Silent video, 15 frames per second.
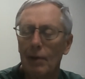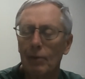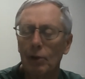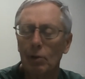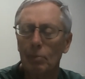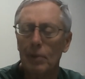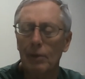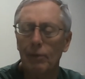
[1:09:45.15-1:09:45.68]
have a
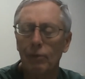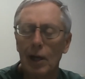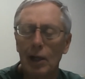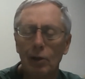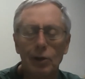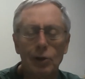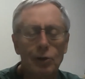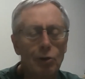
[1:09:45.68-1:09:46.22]
little bit of
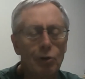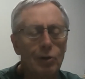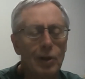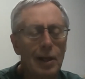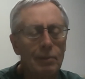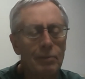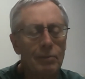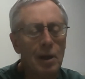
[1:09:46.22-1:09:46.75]
fragrance to
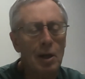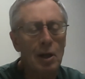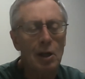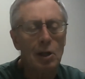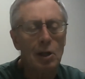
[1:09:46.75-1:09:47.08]
them.